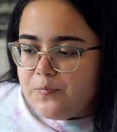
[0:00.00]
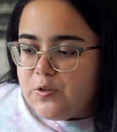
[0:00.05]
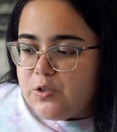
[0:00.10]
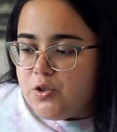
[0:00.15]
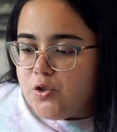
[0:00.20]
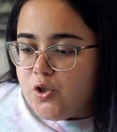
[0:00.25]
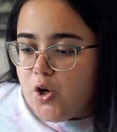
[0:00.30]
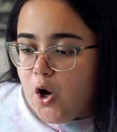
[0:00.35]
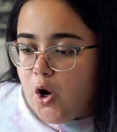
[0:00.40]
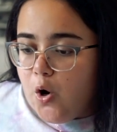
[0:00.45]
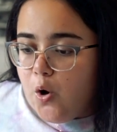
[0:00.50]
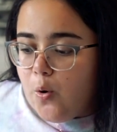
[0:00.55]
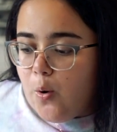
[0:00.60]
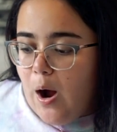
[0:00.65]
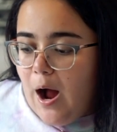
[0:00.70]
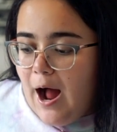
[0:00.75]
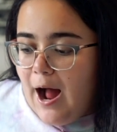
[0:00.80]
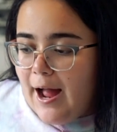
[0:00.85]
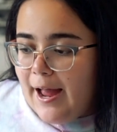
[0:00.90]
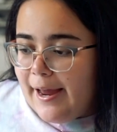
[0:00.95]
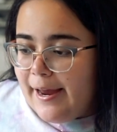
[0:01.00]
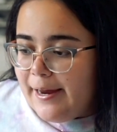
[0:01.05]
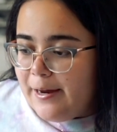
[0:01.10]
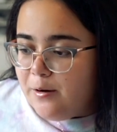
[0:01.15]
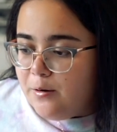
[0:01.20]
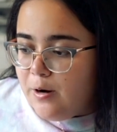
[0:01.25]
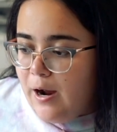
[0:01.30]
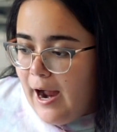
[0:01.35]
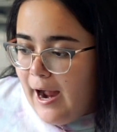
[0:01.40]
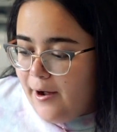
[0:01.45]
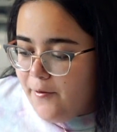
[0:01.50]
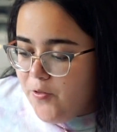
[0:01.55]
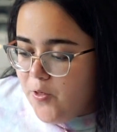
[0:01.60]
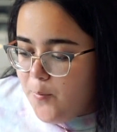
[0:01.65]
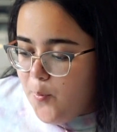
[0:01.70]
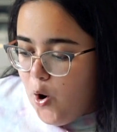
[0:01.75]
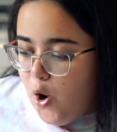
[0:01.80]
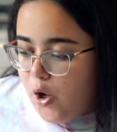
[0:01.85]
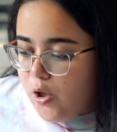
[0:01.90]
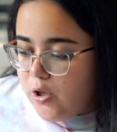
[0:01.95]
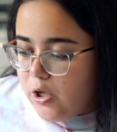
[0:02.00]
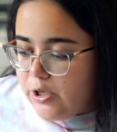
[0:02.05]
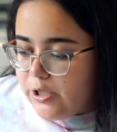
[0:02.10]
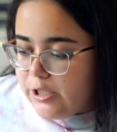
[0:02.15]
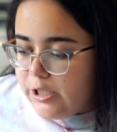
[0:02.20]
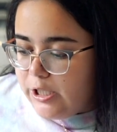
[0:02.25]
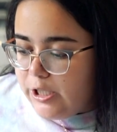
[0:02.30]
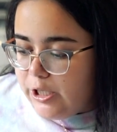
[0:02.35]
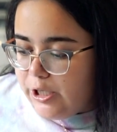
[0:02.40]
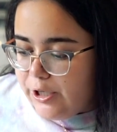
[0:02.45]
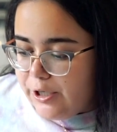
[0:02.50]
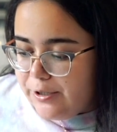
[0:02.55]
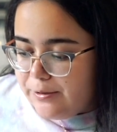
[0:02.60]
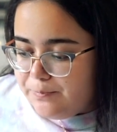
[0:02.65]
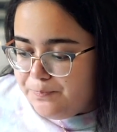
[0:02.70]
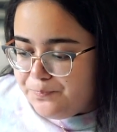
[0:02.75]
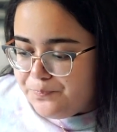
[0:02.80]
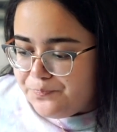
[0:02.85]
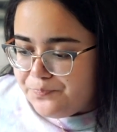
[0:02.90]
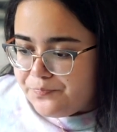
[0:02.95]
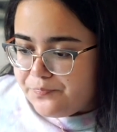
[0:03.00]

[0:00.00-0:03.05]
So I have them all on here.